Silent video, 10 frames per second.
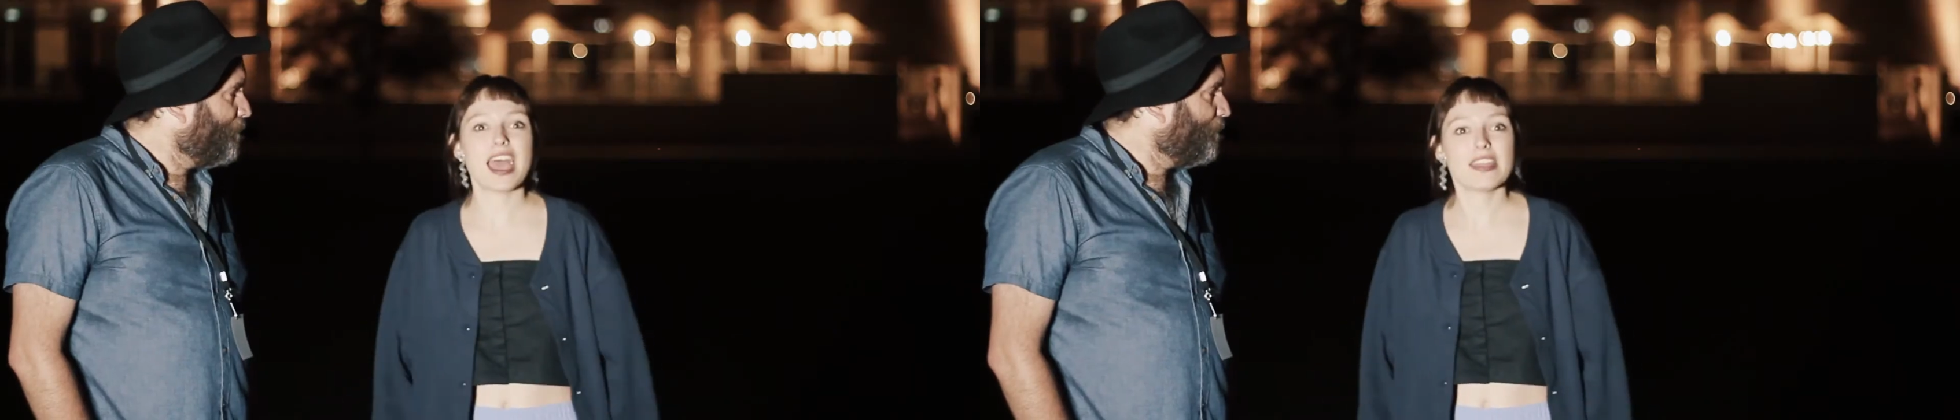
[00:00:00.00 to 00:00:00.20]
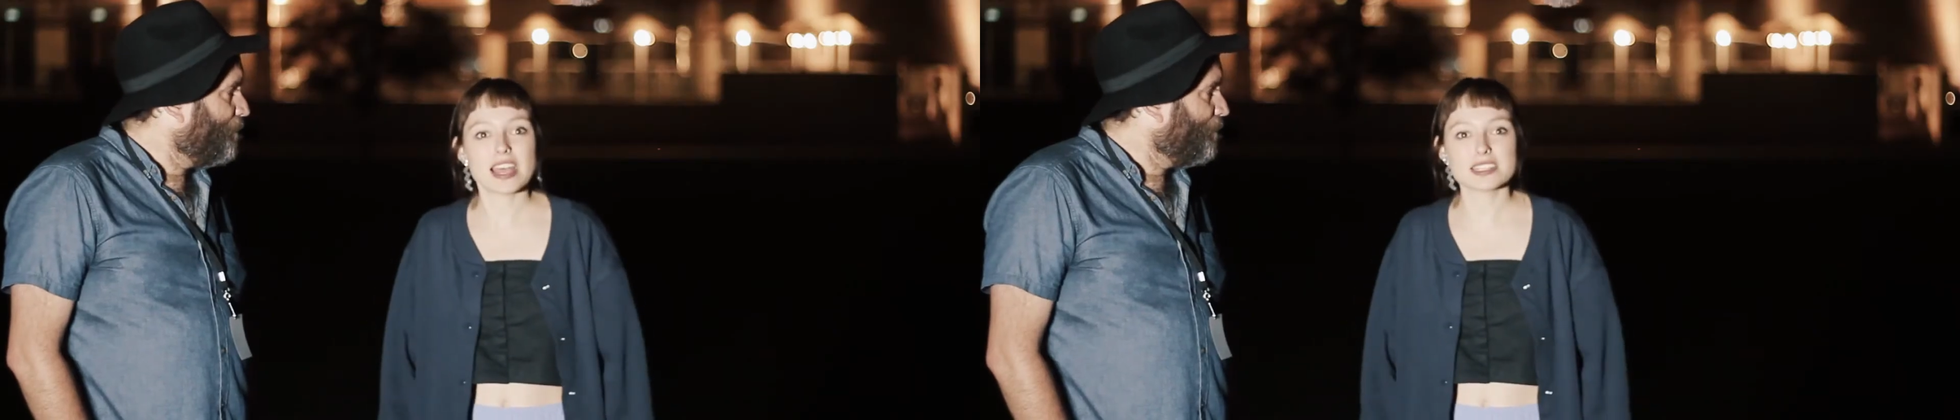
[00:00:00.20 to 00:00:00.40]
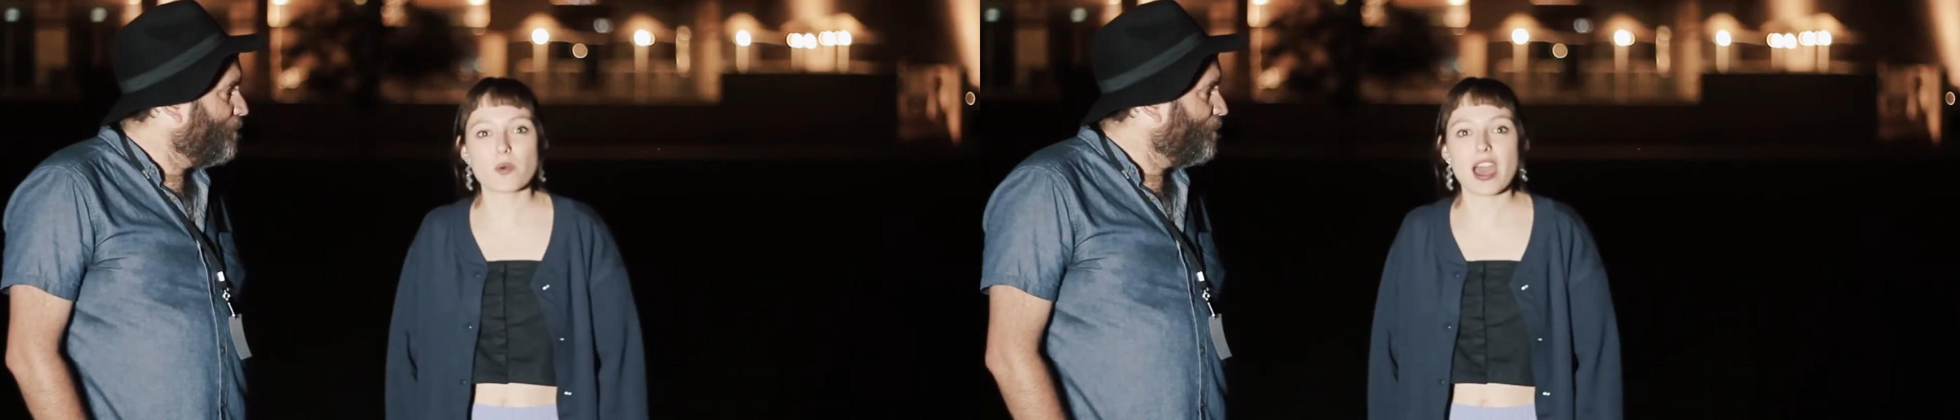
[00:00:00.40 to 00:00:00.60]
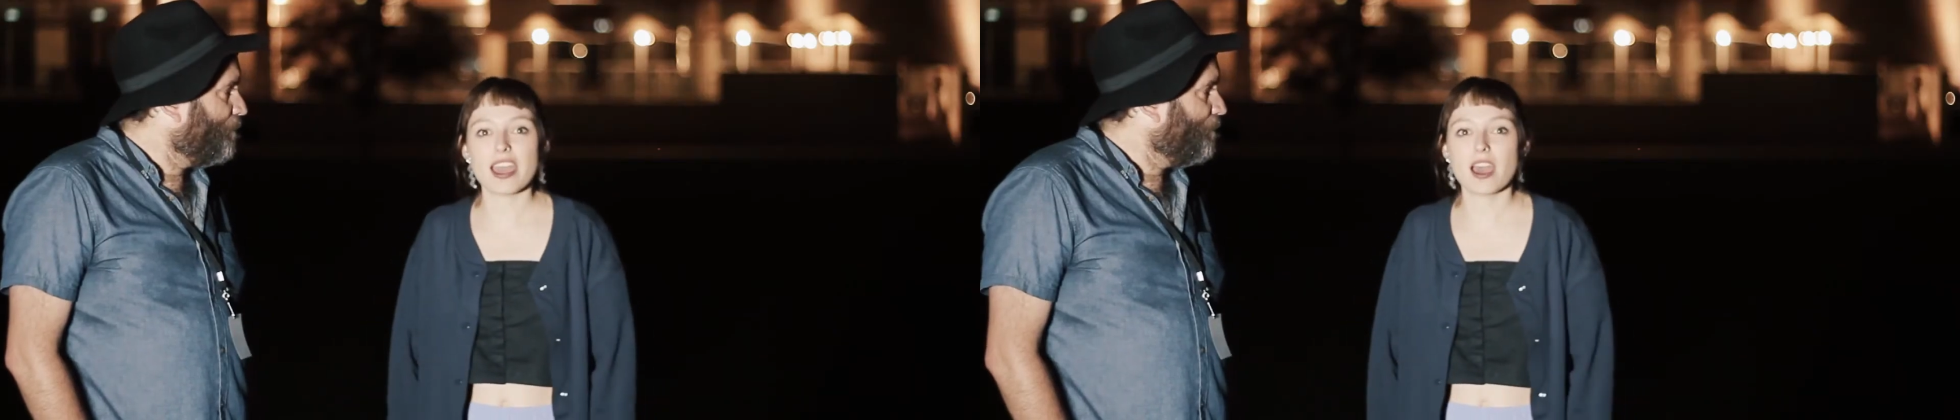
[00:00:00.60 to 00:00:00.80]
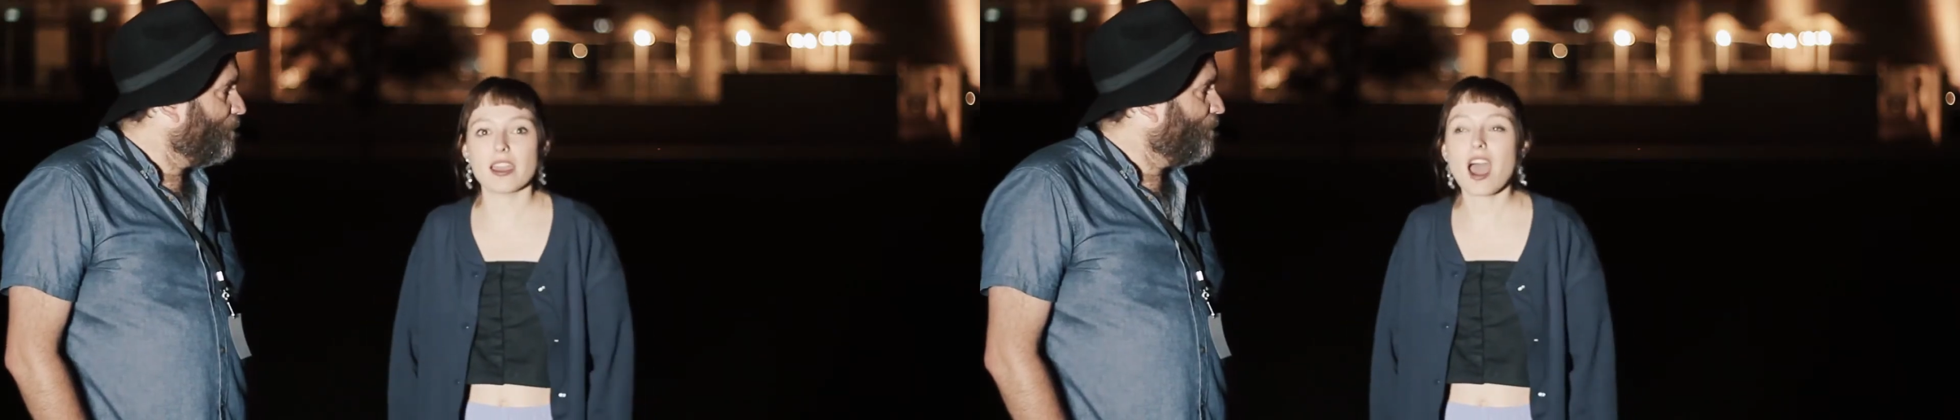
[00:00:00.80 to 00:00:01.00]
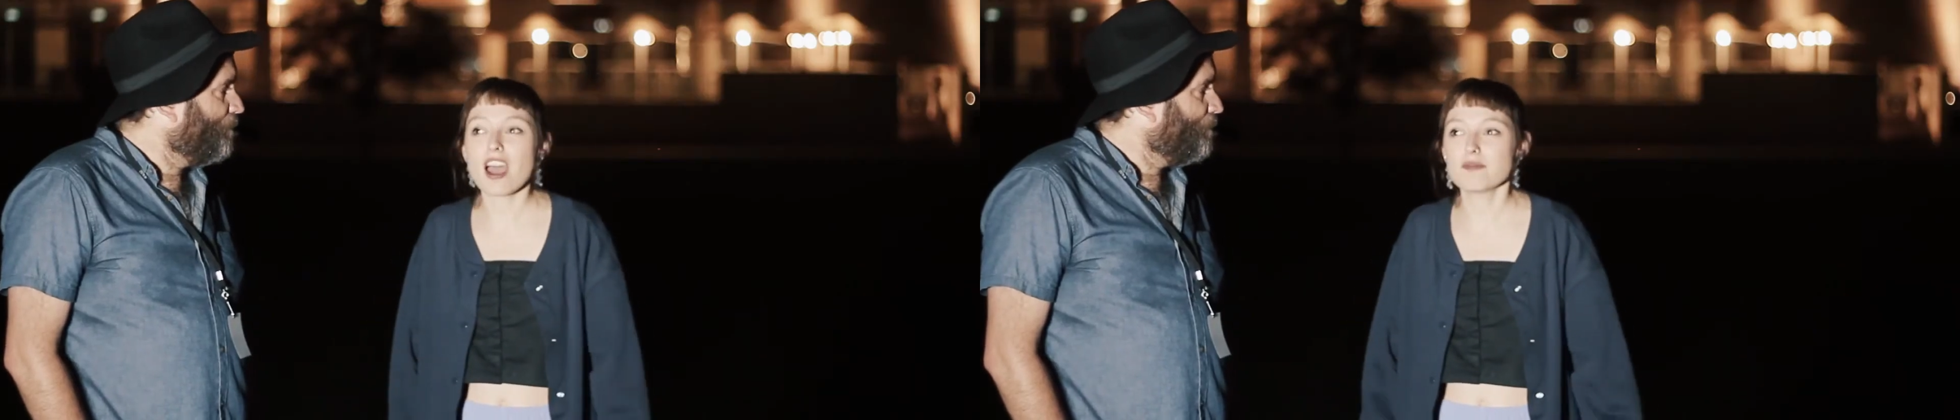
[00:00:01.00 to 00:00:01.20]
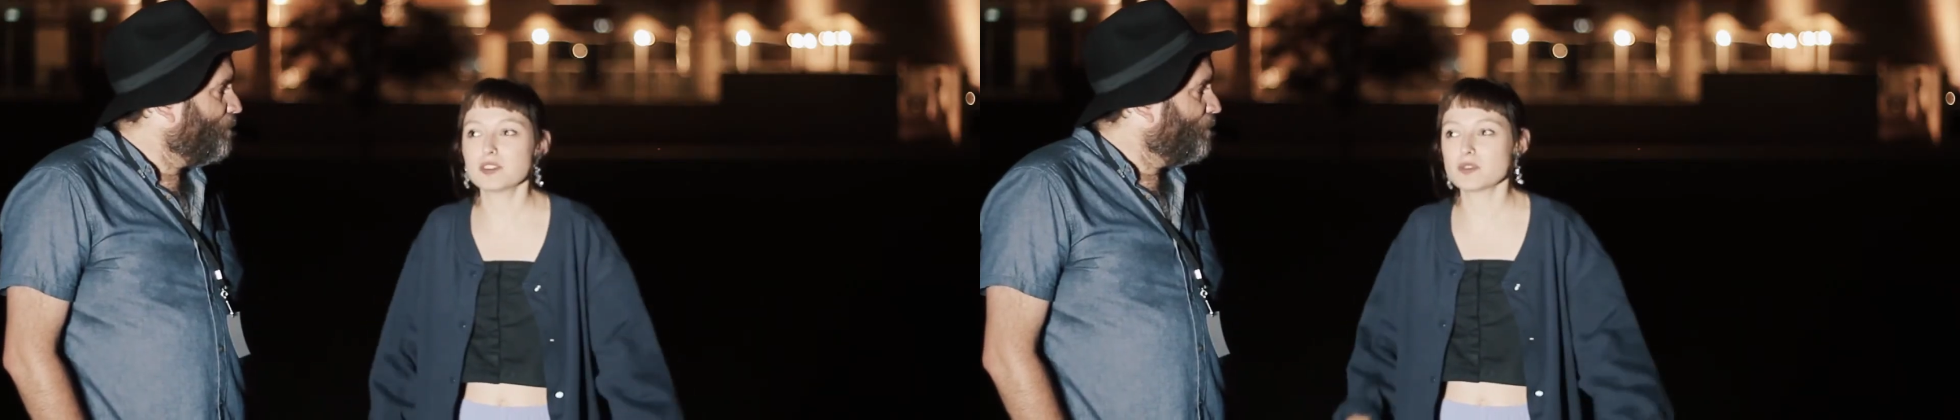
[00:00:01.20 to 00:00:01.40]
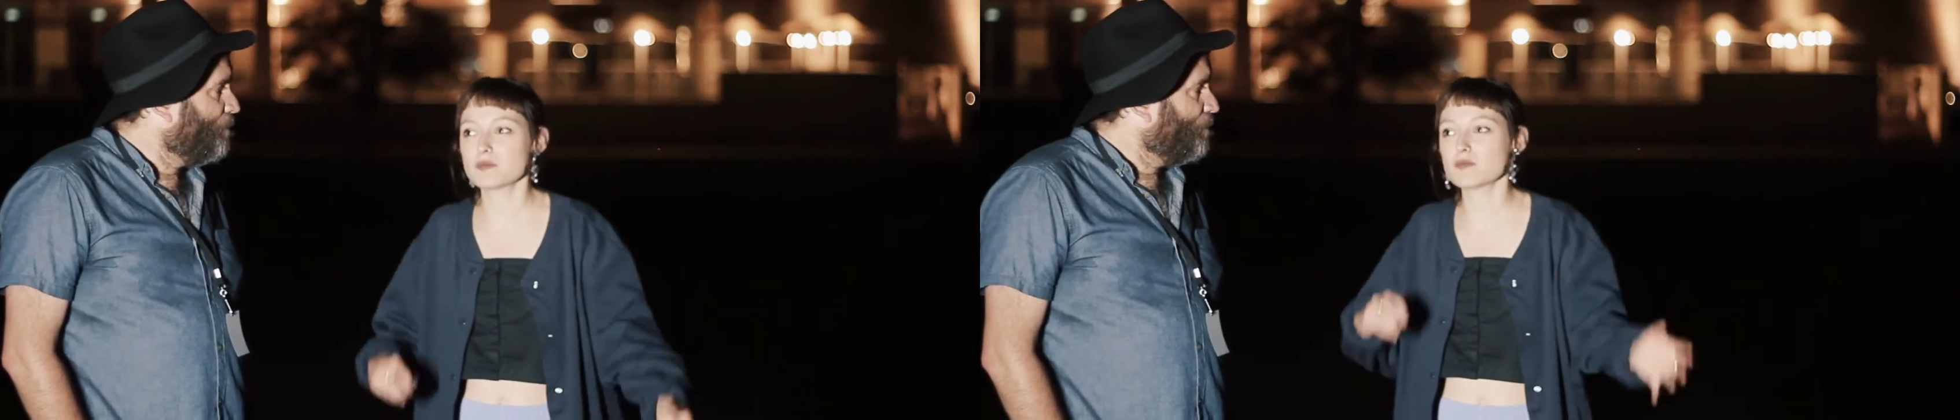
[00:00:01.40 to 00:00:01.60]
And that's why
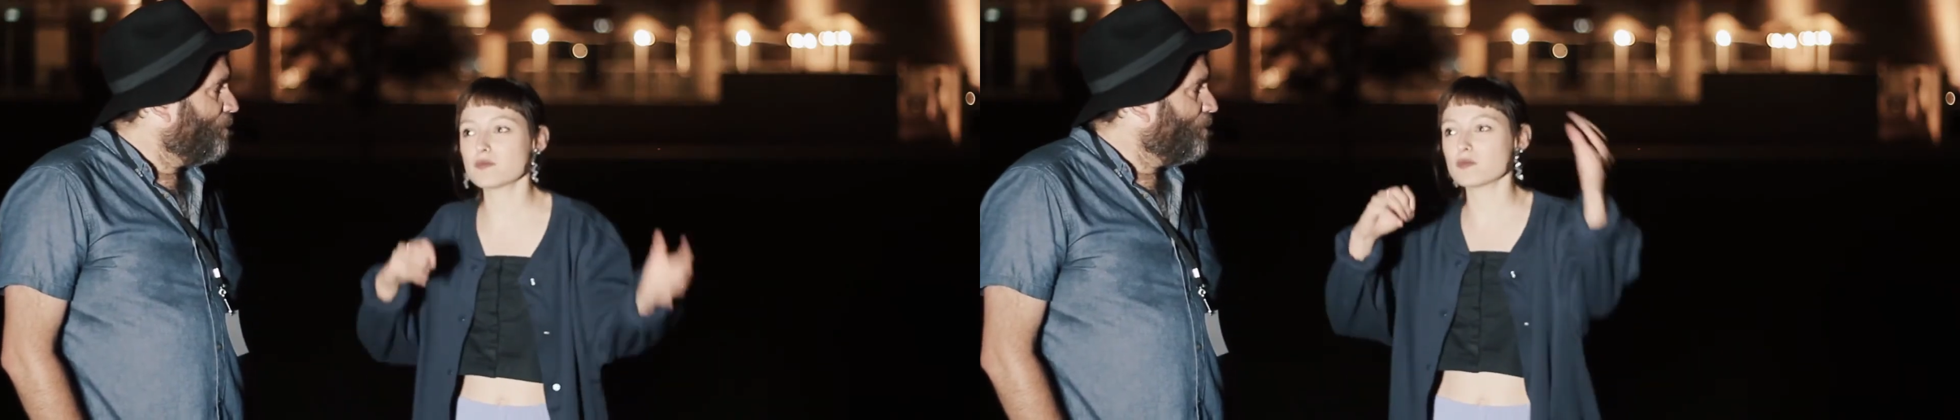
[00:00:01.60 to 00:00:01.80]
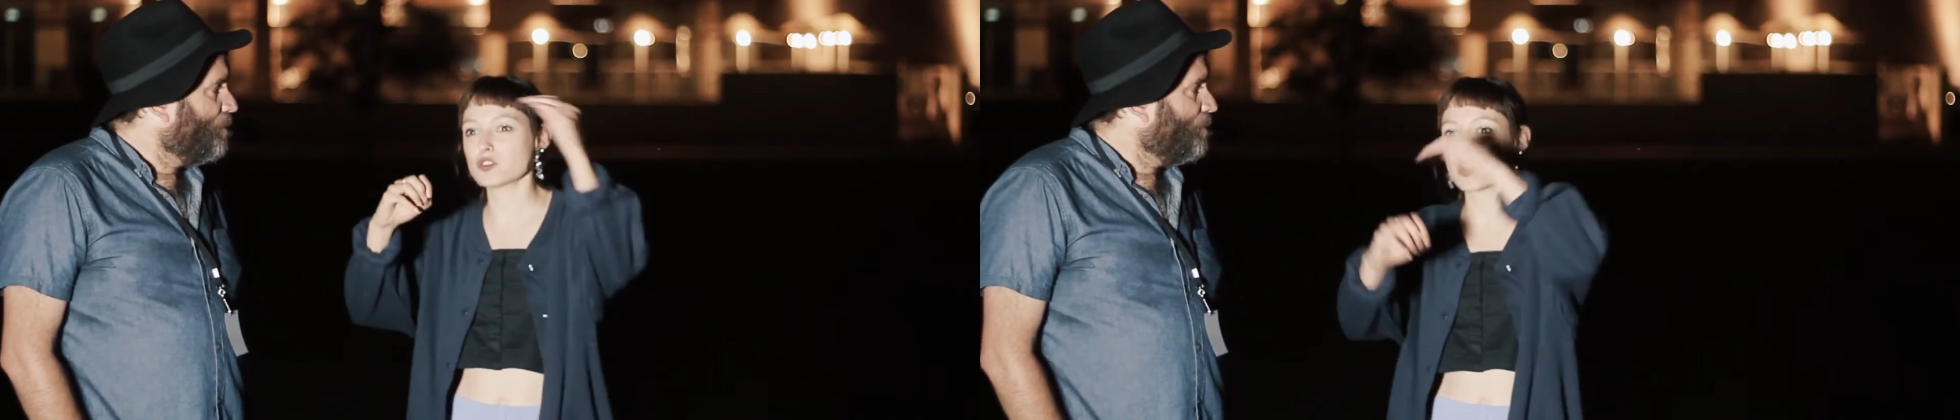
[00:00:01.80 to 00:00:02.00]
I'm